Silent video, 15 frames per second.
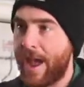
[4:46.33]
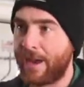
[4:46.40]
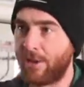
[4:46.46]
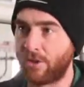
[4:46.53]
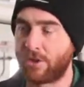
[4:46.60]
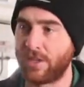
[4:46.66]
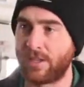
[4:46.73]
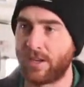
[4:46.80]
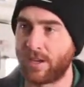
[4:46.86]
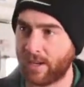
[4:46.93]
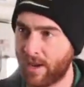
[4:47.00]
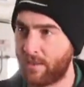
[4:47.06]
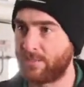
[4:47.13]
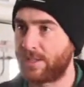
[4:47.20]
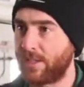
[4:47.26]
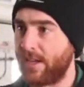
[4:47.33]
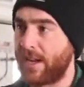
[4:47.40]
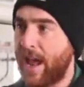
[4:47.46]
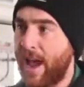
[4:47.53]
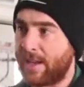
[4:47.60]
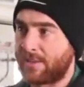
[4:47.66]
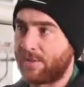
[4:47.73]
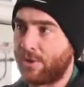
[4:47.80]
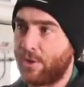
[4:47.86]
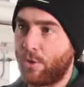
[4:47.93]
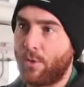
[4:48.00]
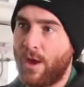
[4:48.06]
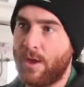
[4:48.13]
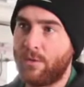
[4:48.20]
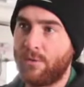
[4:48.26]
energy that comes in and has to
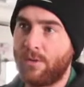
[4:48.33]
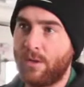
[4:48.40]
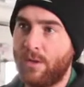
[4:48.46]
go out